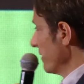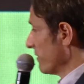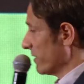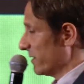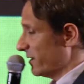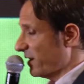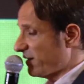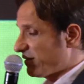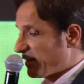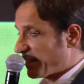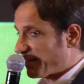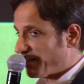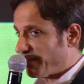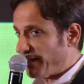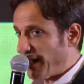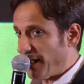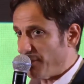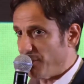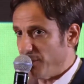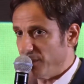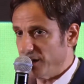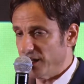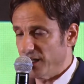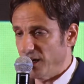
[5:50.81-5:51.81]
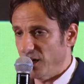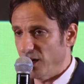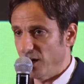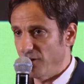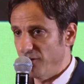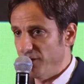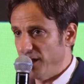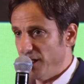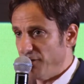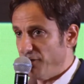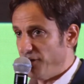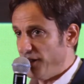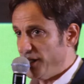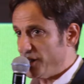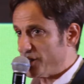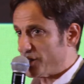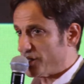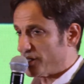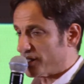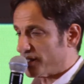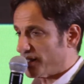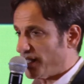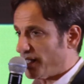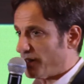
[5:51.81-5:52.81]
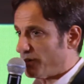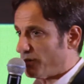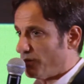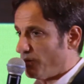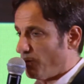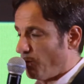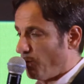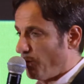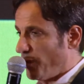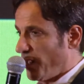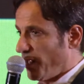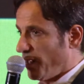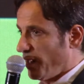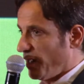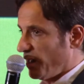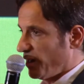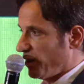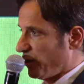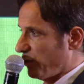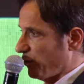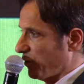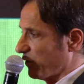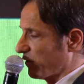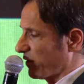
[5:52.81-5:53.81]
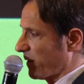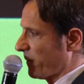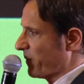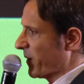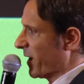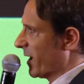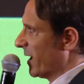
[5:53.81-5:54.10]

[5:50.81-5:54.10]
So these are some of the features that we use.